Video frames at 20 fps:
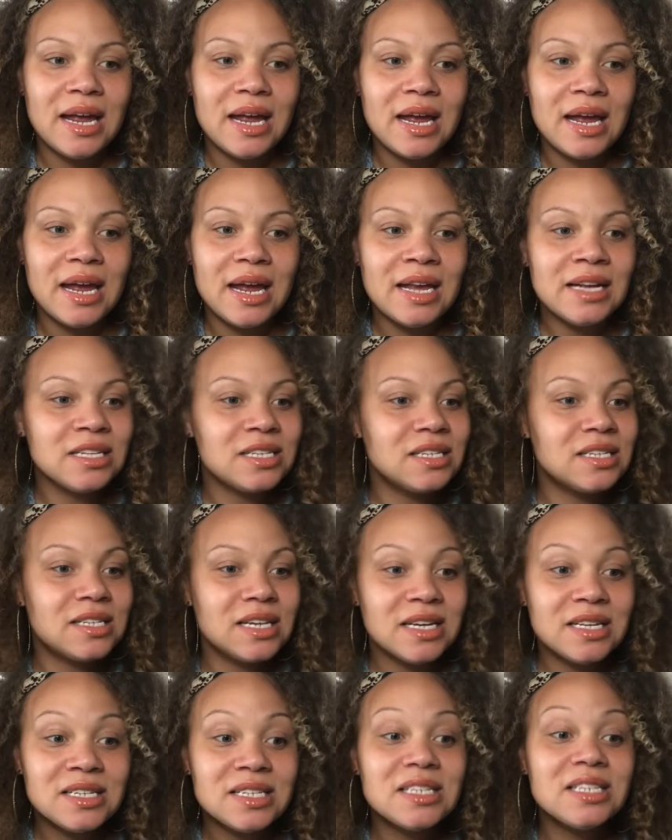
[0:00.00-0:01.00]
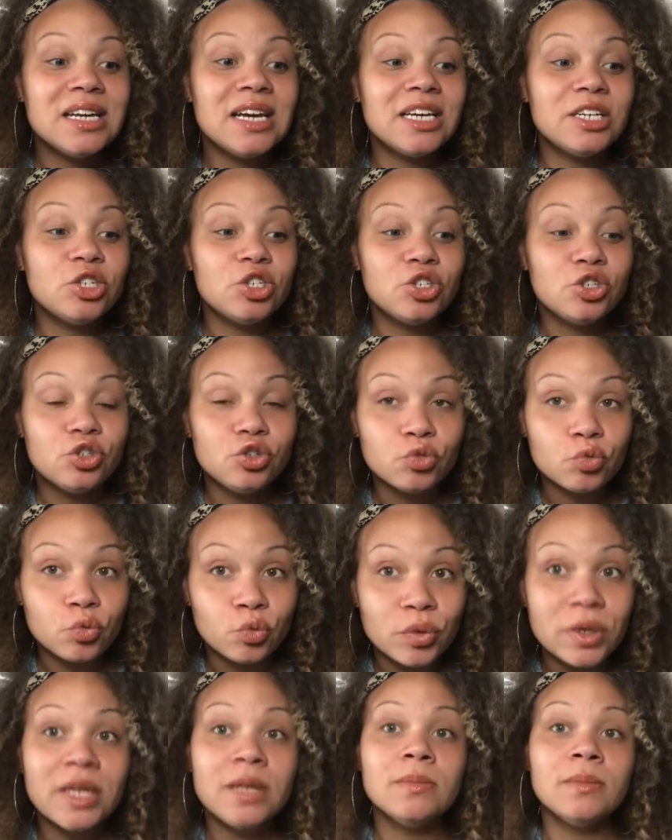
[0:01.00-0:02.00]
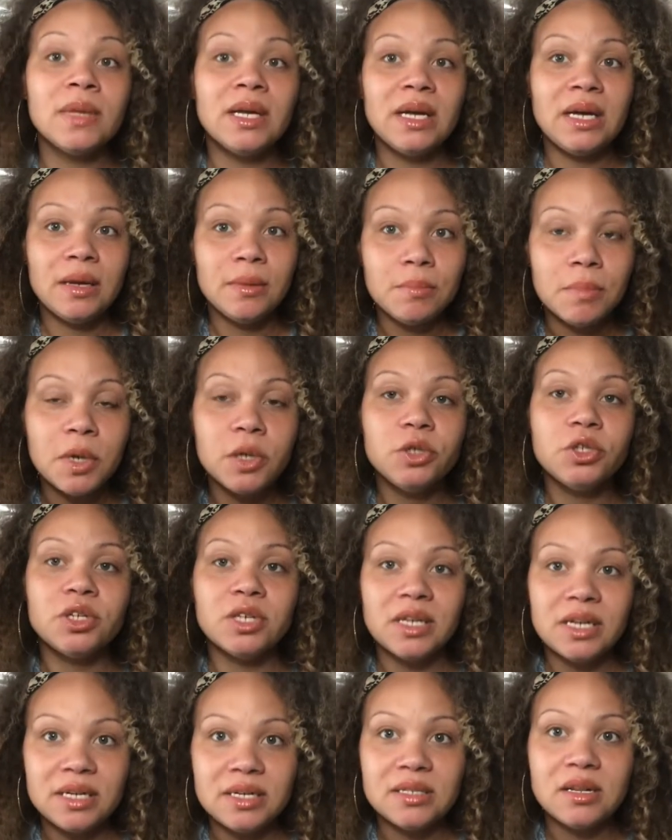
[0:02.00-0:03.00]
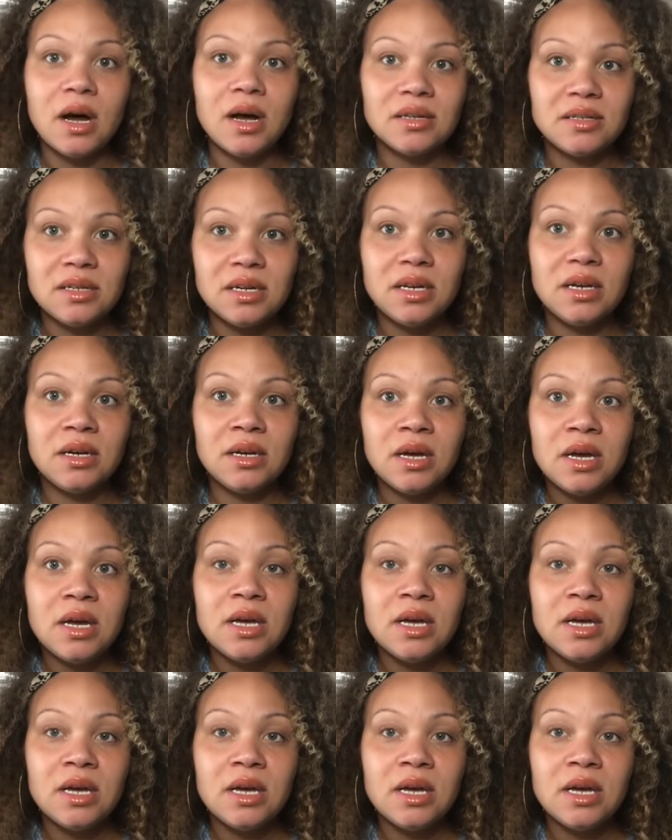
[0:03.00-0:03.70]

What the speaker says: it's extremely emotionally exhausting